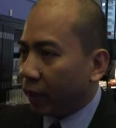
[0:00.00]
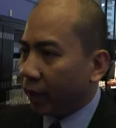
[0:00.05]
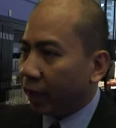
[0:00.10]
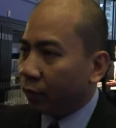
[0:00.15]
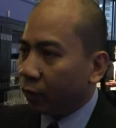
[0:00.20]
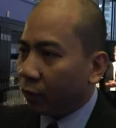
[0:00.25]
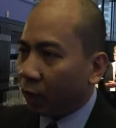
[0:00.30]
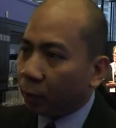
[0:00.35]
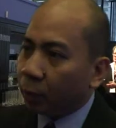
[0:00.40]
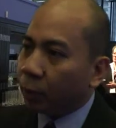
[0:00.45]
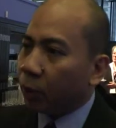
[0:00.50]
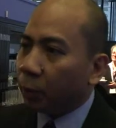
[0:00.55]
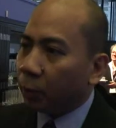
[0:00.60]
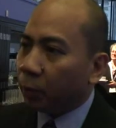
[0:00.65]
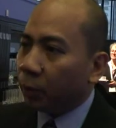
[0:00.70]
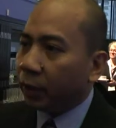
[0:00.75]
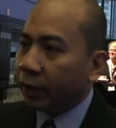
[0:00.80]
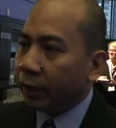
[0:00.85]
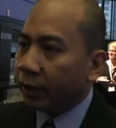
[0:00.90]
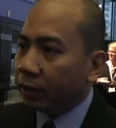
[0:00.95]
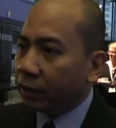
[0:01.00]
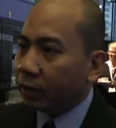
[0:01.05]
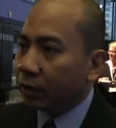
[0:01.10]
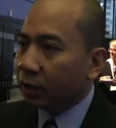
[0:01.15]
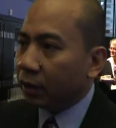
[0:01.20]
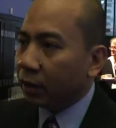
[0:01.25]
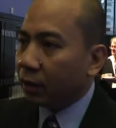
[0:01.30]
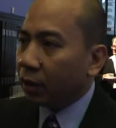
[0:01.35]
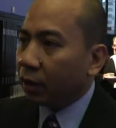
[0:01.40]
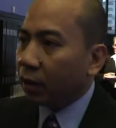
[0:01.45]
to have appropriate
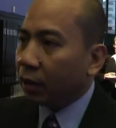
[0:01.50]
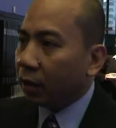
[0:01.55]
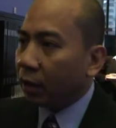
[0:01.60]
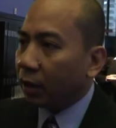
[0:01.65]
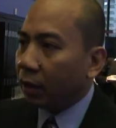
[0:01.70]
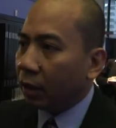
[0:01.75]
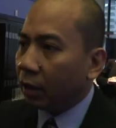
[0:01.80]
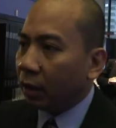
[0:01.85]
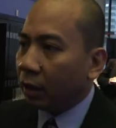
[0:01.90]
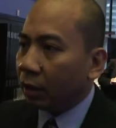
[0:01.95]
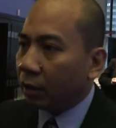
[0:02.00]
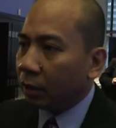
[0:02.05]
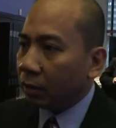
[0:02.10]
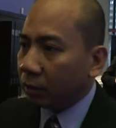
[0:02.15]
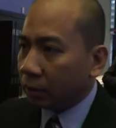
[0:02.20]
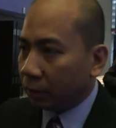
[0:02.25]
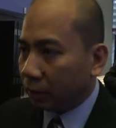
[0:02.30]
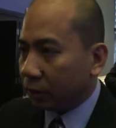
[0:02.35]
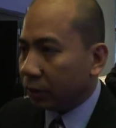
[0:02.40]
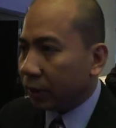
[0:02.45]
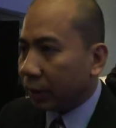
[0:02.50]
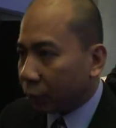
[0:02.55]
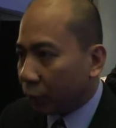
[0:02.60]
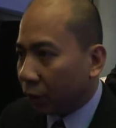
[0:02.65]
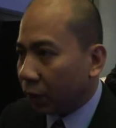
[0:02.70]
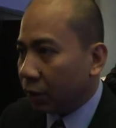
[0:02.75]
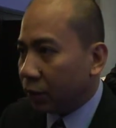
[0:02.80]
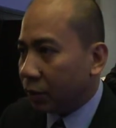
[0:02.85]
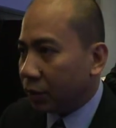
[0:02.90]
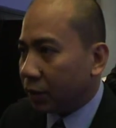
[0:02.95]
uh, you know,
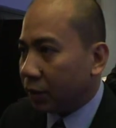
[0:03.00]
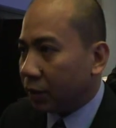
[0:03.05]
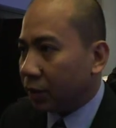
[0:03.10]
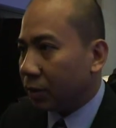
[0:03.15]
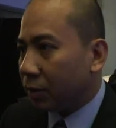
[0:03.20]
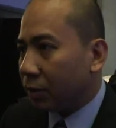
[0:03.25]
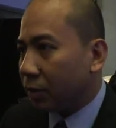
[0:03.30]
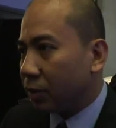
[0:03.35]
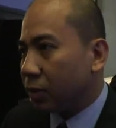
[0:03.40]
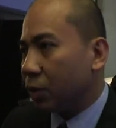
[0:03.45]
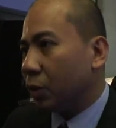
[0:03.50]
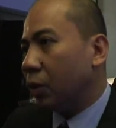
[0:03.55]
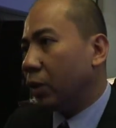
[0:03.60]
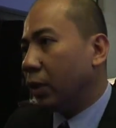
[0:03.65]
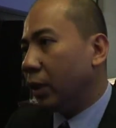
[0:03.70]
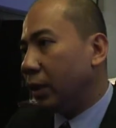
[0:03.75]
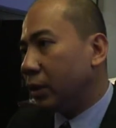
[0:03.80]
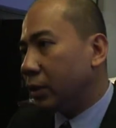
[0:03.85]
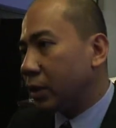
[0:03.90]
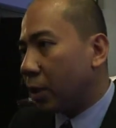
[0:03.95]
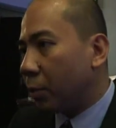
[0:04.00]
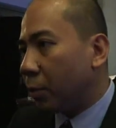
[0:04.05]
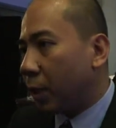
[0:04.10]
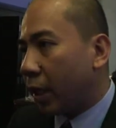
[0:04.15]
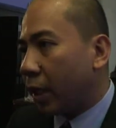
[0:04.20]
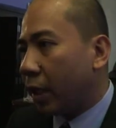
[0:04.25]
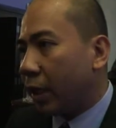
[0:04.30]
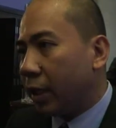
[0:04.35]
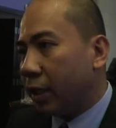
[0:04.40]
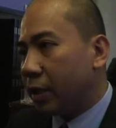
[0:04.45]
technology. So in some
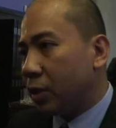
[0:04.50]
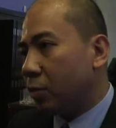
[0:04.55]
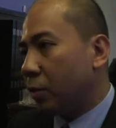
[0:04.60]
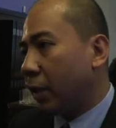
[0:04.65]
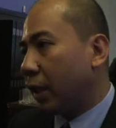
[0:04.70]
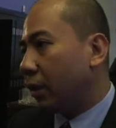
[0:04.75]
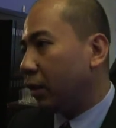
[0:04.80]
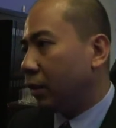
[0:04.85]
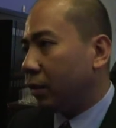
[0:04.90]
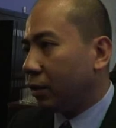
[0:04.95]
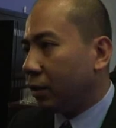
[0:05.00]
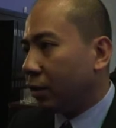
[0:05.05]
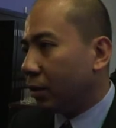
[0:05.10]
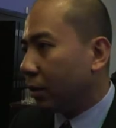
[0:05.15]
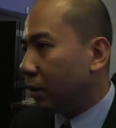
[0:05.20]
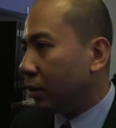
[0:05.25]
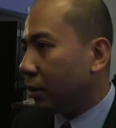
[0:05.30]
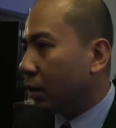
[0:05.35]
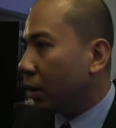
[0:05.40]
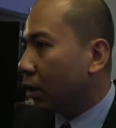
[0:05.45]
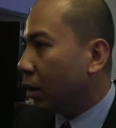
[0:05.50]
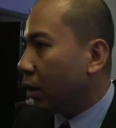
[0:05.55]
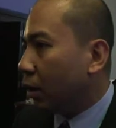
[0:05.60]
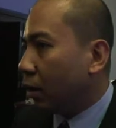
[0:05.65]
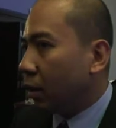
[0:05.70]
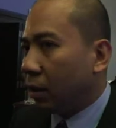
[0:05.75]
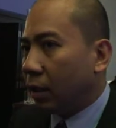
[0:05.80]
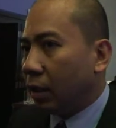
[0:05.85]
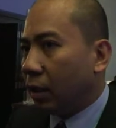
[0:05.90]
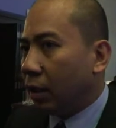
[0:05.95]
areas you might
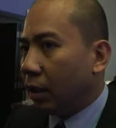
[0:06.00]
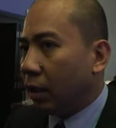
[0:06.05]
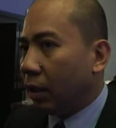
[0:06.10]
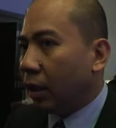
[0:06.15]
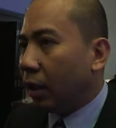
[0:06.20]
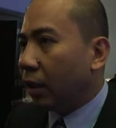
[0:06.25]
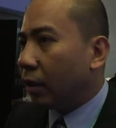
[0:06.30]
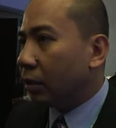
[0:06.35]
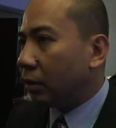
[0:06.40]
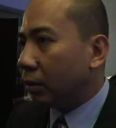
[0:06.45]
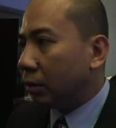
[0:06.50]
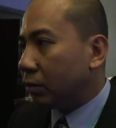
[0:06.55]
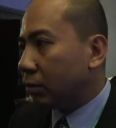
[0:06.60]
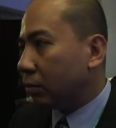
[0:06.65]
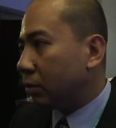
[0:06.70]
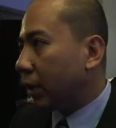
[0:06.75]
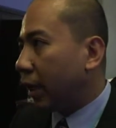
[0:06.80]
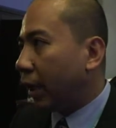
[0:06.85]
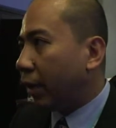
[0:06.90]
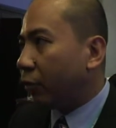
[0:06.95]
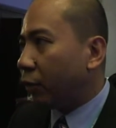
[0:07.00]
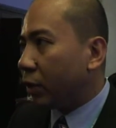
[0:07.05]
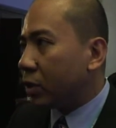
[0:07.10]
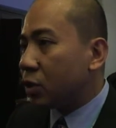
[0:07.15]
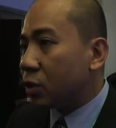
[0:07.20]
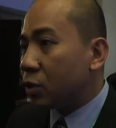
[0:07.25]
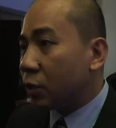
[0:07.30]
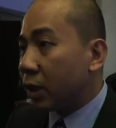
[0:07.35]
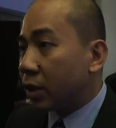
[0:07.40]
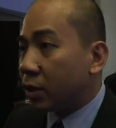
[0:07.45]
uh, have a
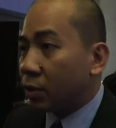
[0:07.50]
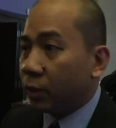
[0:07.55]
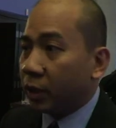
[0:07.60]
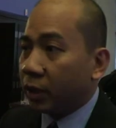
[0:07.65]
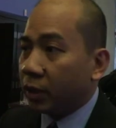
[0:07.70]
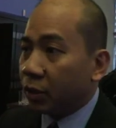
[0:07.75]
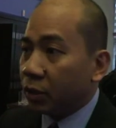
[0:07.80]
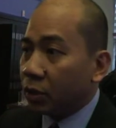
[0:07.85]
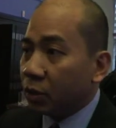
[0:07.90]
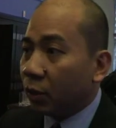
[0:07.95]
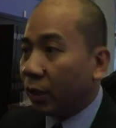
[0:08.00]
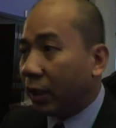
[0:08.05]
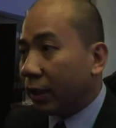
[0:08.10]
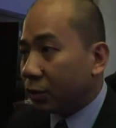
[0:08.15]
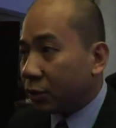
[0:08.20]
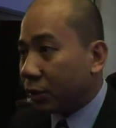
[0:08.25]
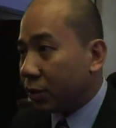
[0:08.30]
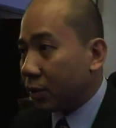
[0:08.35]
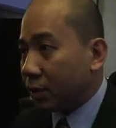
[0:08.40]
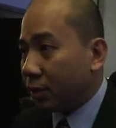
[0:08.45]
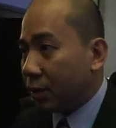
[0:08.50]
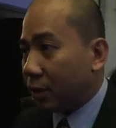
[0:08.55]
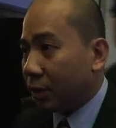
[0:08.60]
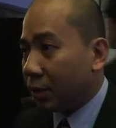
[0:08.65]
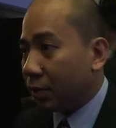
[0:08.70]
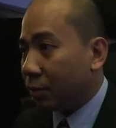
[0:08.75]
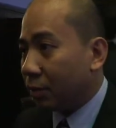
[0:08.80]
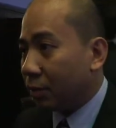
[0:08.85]
situation where there's no electricity.